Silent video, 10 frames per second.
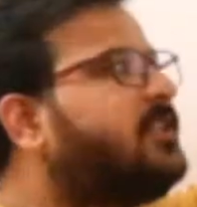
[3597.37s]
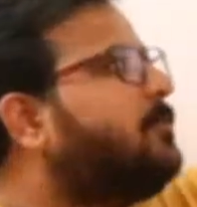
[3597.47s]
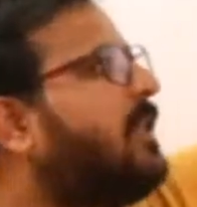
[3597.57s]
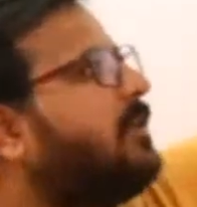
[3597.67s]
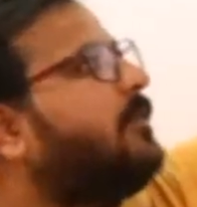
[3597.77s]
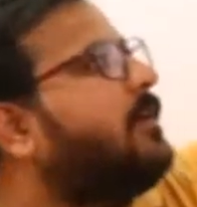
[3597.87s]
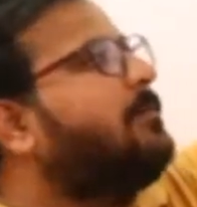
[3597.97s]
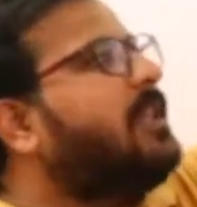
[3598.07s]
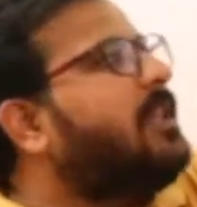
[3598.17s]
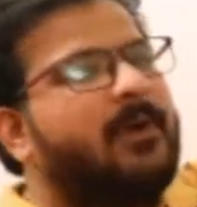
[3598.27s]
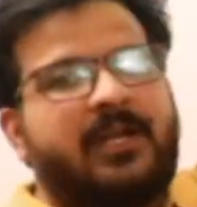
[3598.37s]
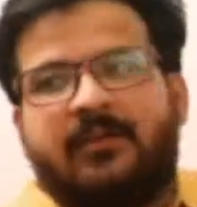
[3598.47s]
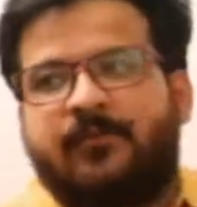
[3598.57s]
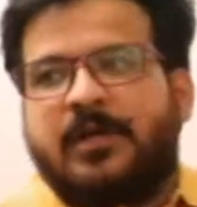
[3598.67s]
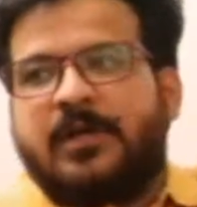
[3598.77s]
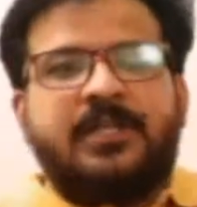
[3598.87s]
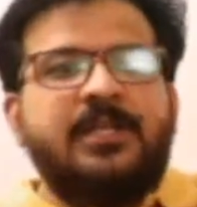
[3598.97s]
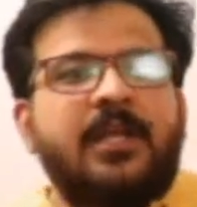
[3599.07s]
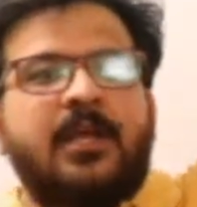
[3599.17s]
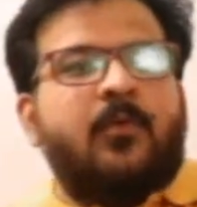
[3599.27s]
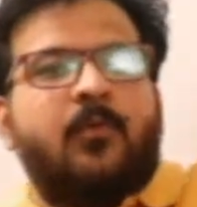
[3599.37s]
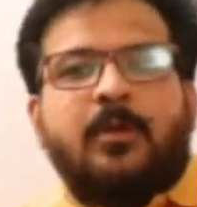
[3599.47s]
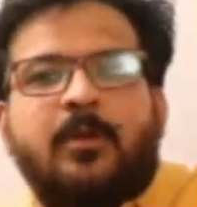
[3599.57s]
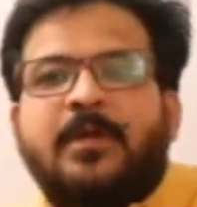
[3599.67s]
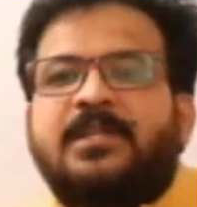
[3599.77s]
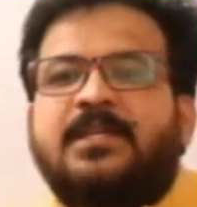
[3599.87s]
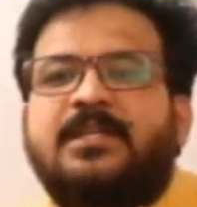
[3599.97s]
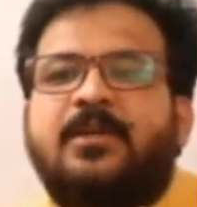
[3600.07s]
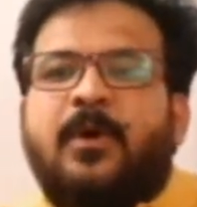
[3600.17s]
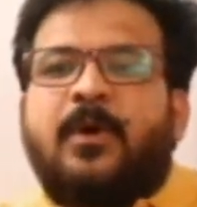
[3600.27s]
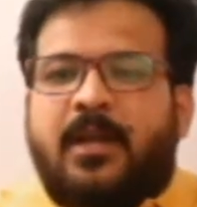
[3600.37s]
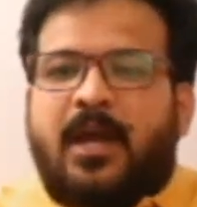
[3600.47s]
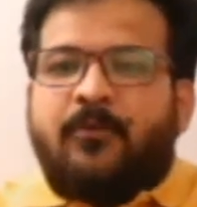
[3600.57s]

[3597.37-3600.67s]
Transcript: mathematical function will be 61. Have you